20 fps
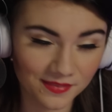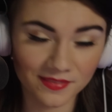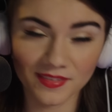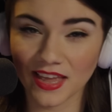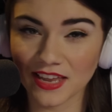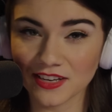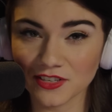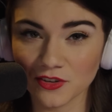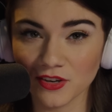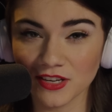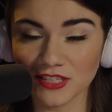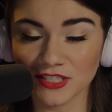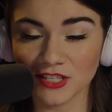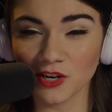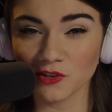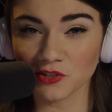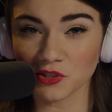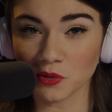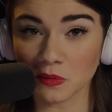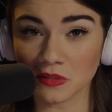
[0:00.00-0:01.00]
And you need to
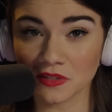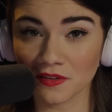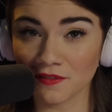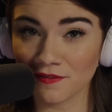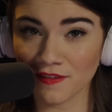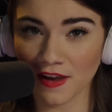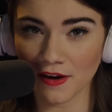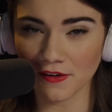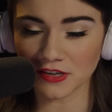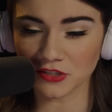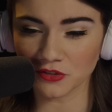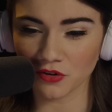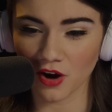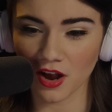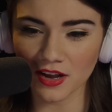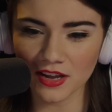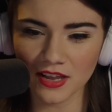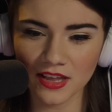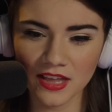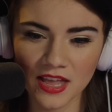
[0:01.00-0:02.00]
know she was very
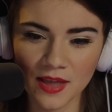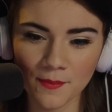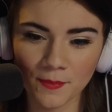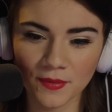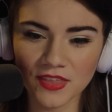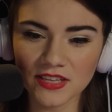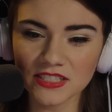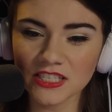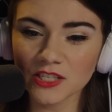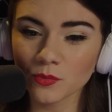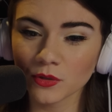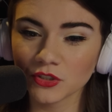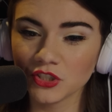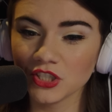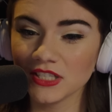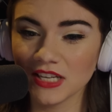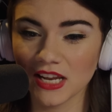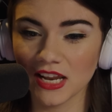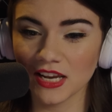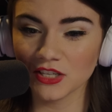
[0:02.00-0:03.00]
drunk. But this is what
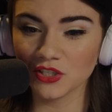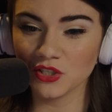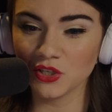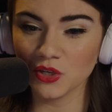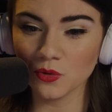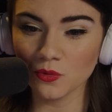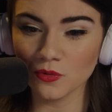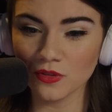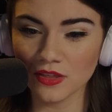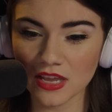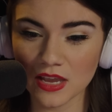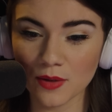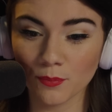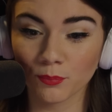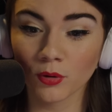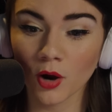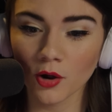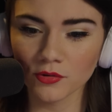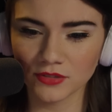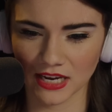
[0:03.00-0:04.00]
she did to the
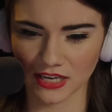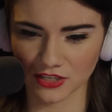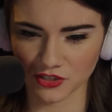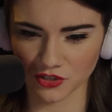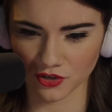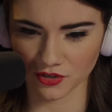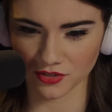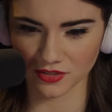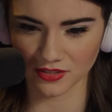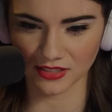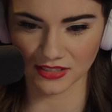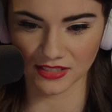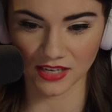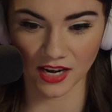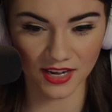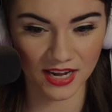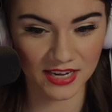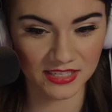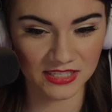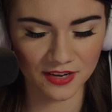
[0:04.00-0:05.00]
protesters. It's
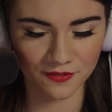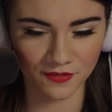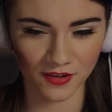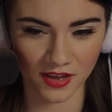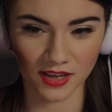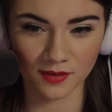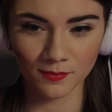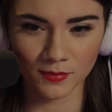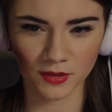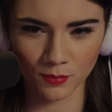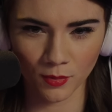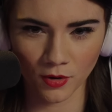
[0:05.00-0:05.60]
not Antifa, but the